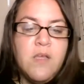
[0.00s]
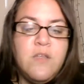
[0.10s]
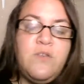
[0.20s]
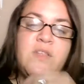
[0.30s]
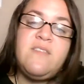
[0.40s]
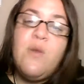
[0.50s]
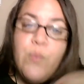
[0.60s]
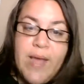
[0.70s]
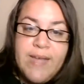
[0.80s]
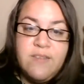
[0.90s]
So these are
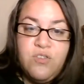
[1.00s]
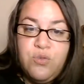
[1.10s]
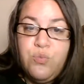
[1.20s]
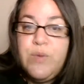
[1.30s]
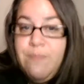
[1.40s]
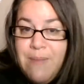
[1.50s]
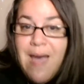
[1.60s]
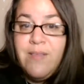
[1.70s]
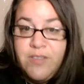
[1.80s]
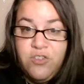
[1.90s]
ways to
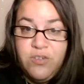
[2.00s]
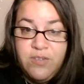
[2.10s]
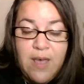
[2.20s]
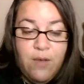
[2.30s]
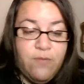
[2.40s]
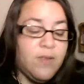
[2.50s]
rebalance yourself.